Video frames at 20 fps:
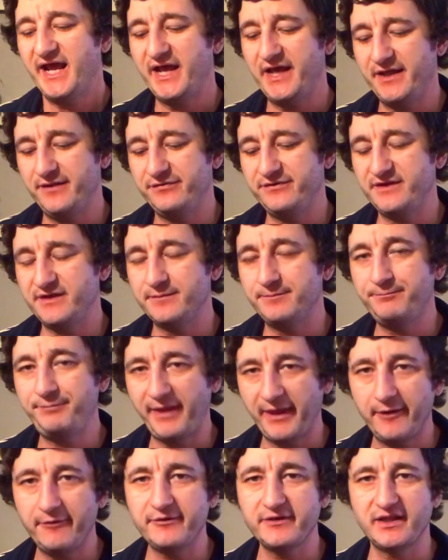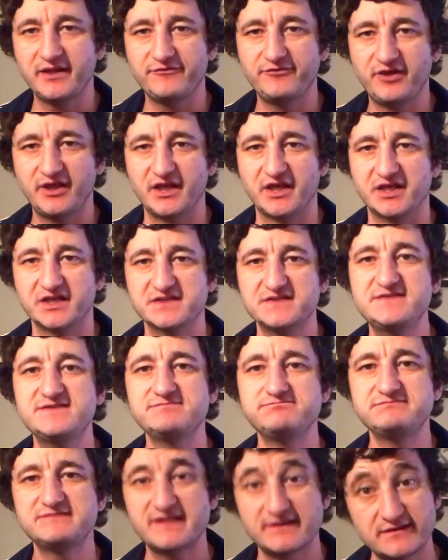And the imperative
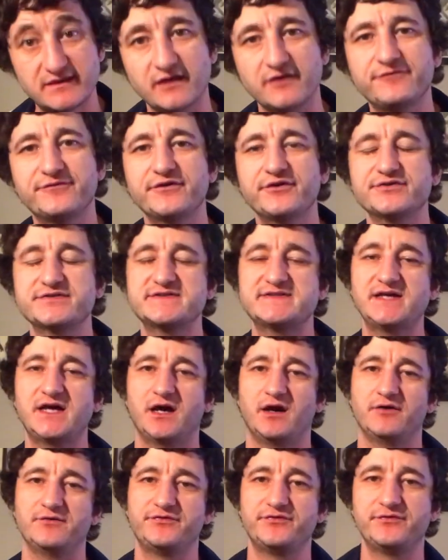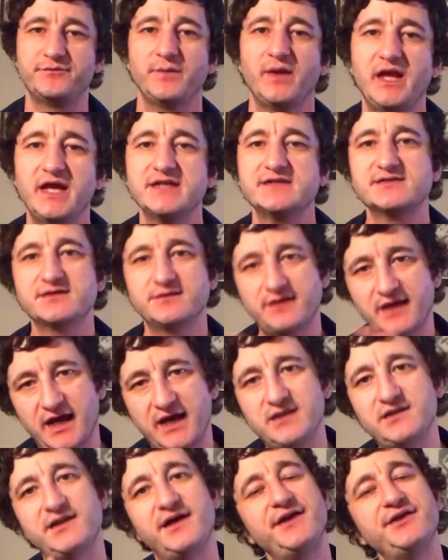is to think for yourself, to
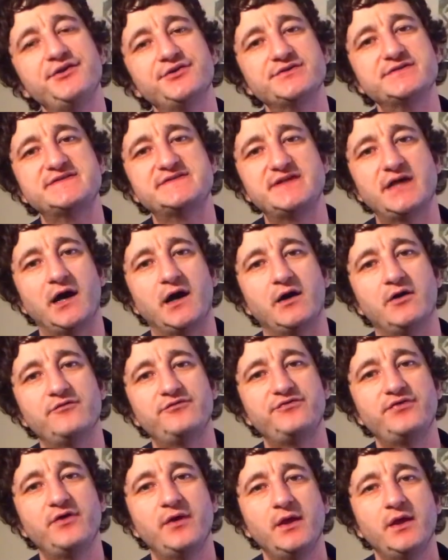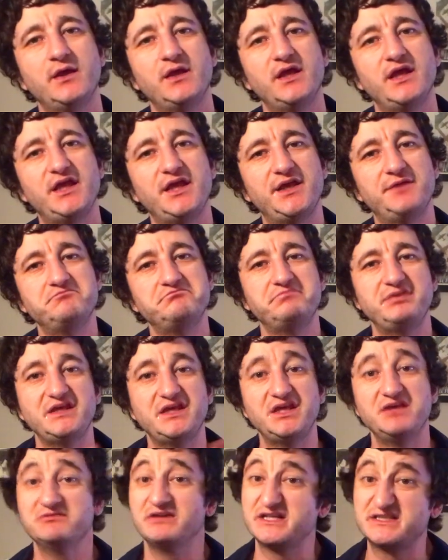not let yourself
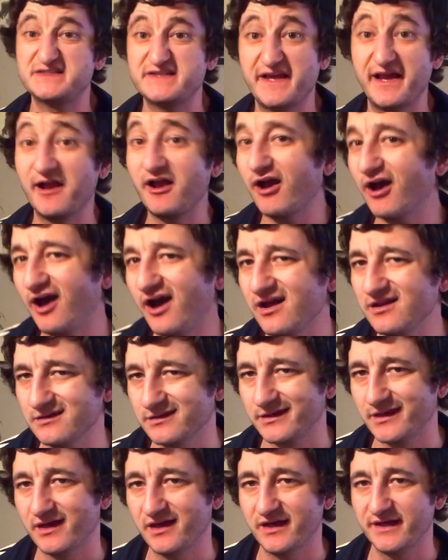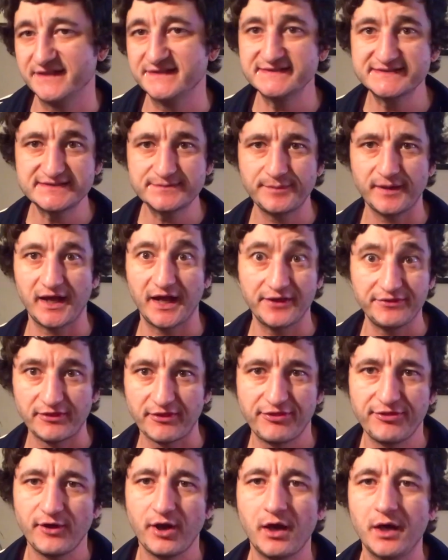be, let's say, colonized by the
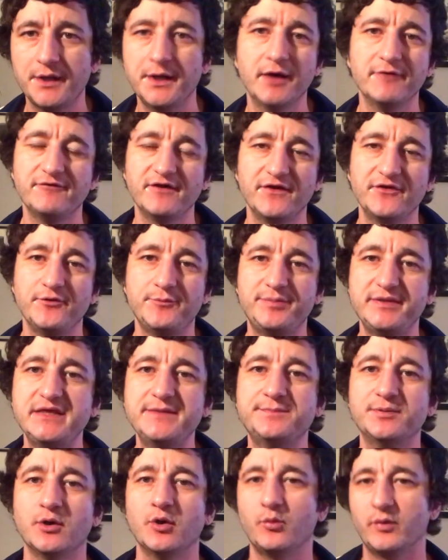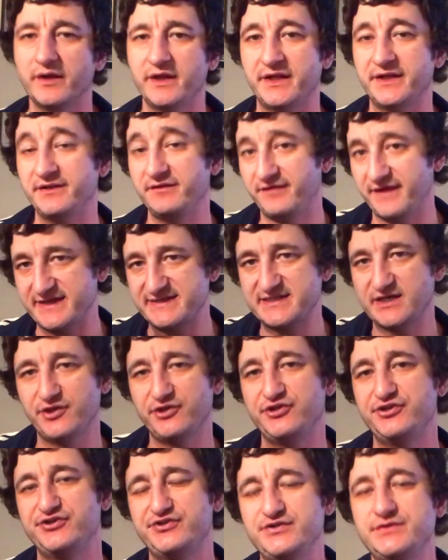thought of other people when they tell
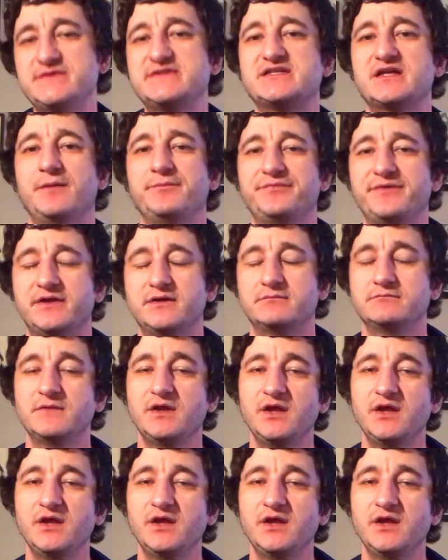you to do something.